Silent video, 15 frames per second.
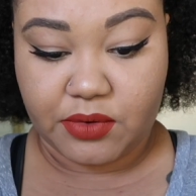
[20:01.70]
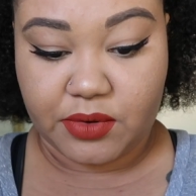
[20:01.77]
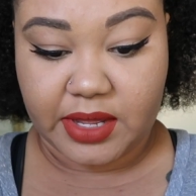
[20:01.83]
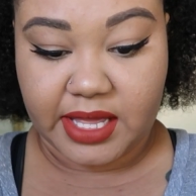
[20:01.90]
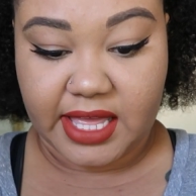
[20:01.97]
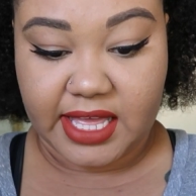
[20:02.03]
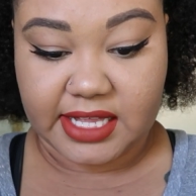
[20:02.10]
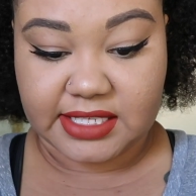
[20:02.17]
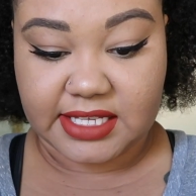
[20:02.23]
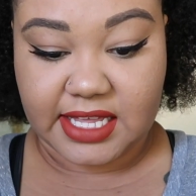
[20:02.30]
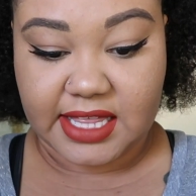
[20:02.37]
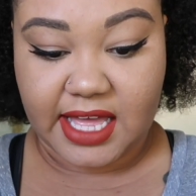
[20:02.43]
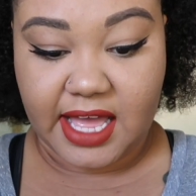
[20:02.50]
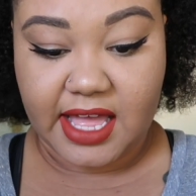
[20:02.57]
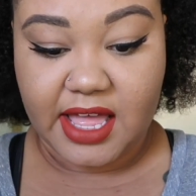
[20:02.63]
oh, I can't
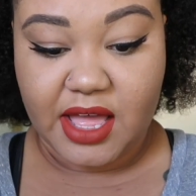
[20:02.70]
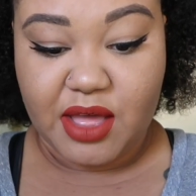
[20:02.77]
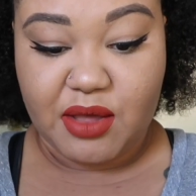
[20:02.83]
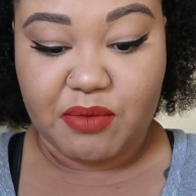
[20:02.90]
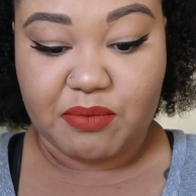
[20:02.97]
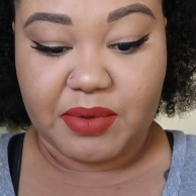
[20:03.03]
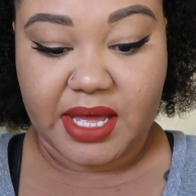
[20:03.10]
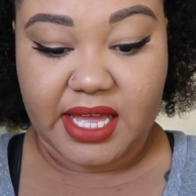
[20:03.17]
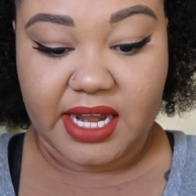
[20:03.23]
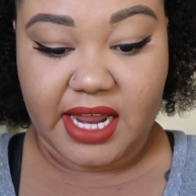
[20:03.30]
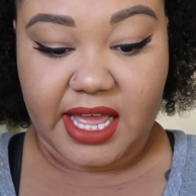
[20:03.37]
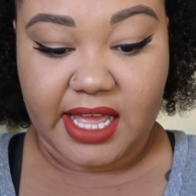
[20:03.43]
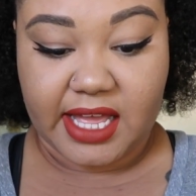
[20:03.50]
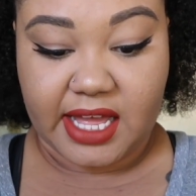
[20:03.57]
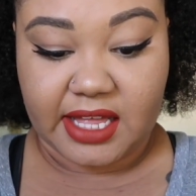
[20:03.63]
say that. But
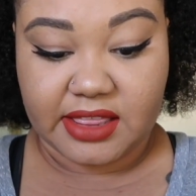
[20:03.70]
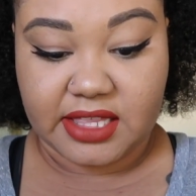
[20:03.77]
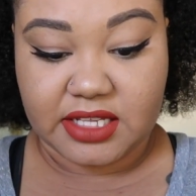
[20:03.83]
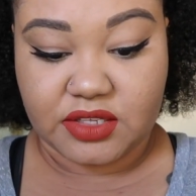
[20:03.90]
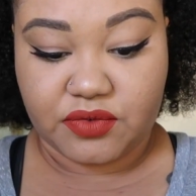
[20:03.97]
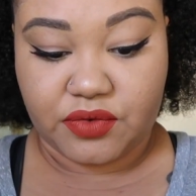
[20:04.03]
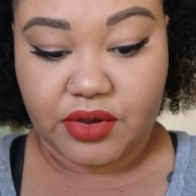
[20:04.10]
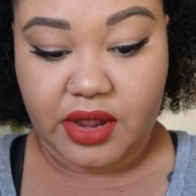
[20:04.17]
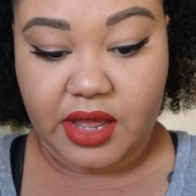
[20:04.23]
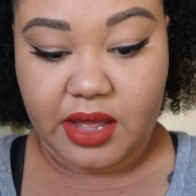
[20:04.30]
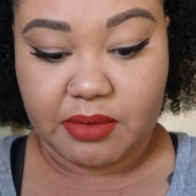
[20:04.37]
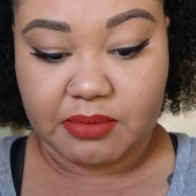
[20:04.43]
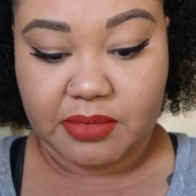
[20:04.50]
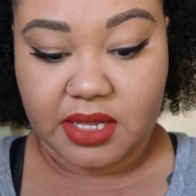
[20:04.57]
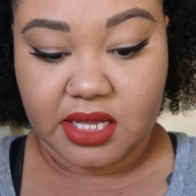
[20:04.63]
I got this
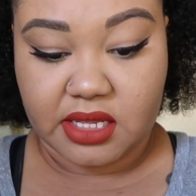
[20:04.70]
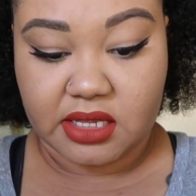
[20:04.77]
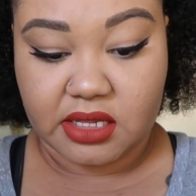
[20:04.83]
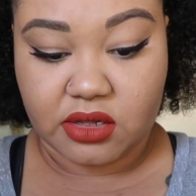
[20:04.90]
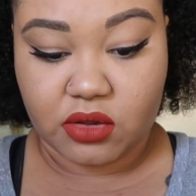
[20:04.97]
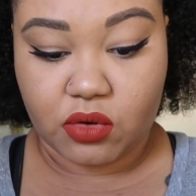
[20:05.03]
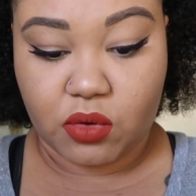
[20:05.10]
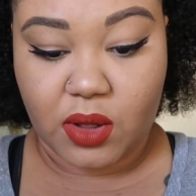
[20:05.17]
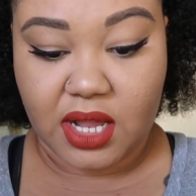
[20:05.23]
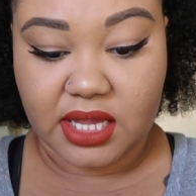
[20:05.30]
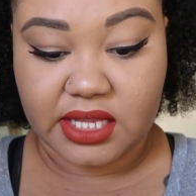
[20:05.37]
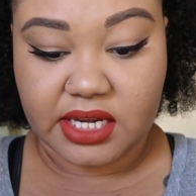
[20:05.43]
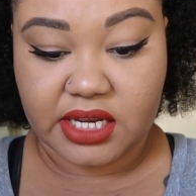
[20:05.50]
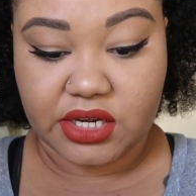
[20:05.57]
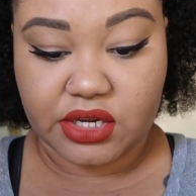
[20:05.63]
from
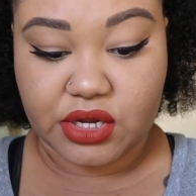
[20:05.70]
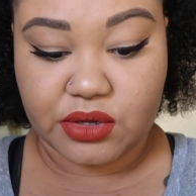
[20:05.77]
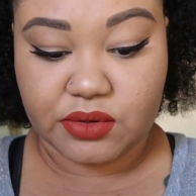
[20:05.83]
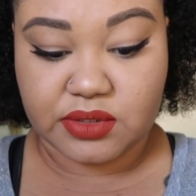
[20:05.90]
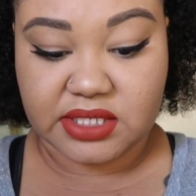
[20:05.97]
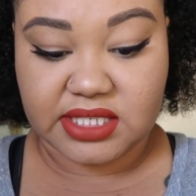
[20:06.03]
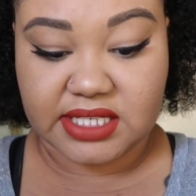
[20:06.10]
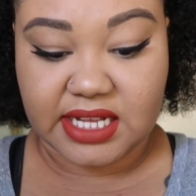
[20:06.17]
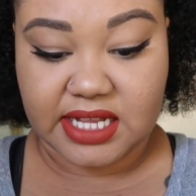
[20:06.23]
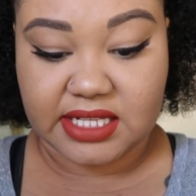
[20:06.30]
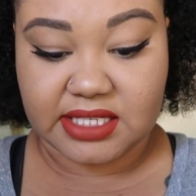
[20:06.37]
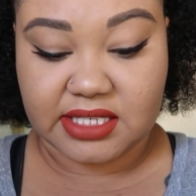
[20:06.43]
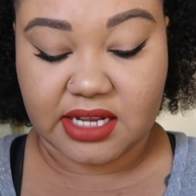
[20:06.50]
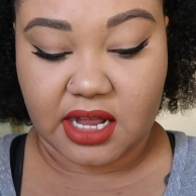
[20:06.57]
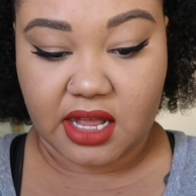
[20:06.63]

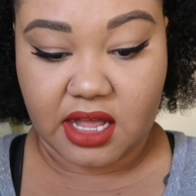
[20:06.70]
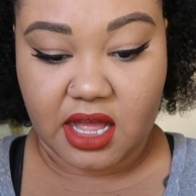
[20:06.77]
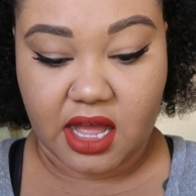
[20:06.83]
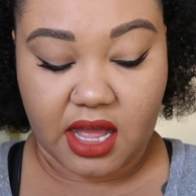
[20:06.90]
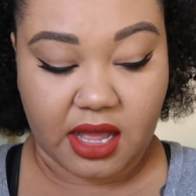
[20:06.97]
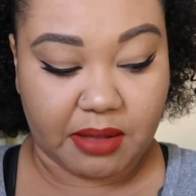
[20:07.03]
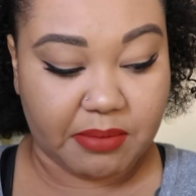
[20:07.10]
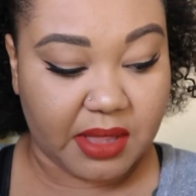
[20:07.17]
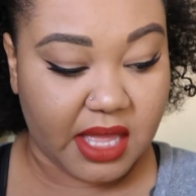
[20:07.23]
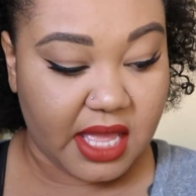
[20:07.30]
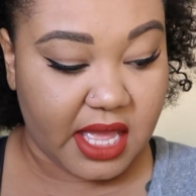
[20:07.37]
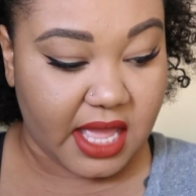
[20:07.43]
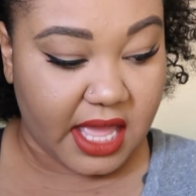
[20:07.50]
qualitynosestuds.com,